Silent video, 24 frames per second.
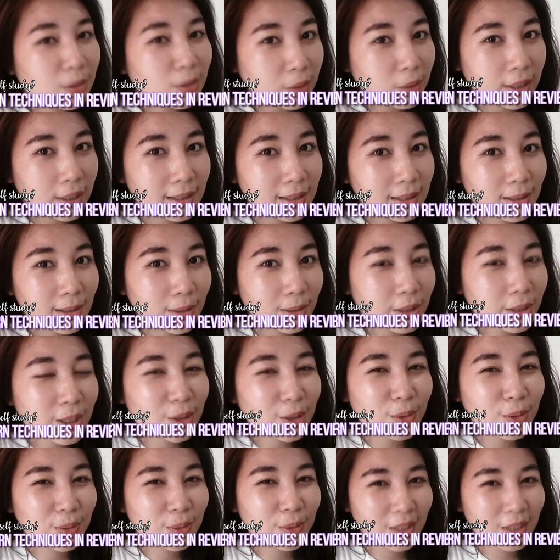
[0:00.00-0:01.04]
you can
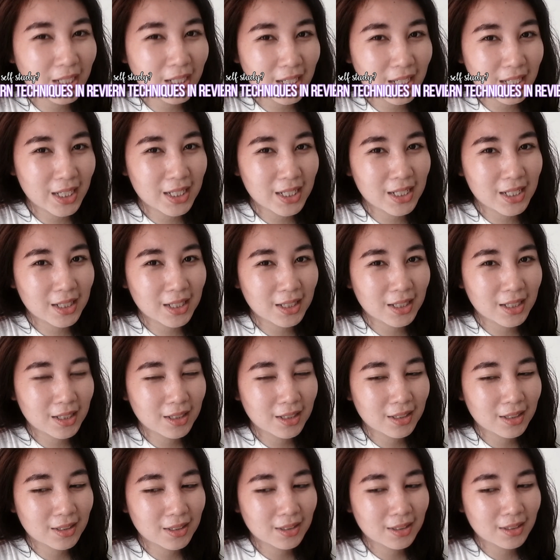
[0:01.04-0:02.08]
learn only in
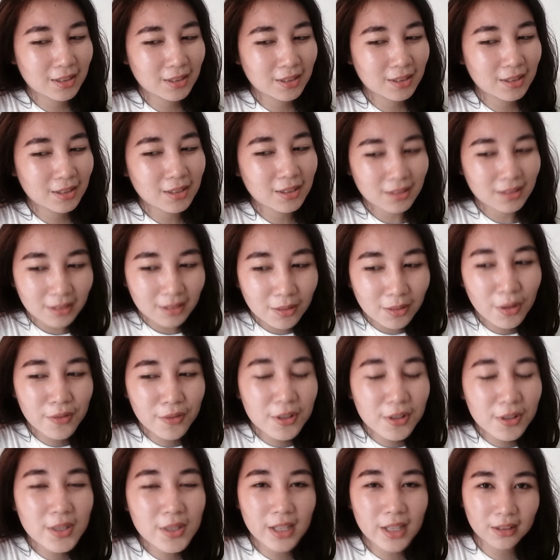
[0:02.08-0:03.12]

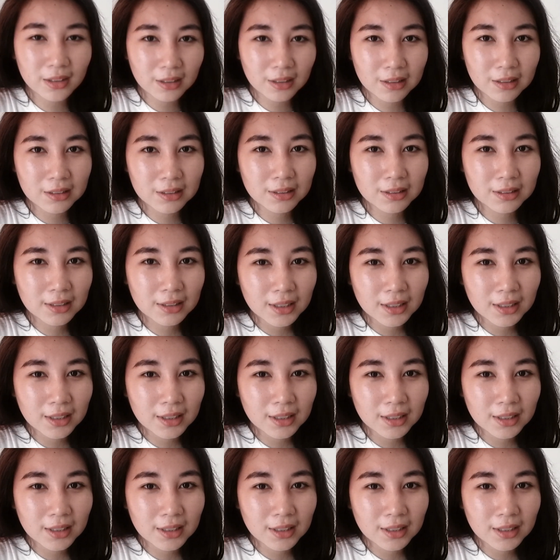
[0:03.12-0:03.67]
review centers.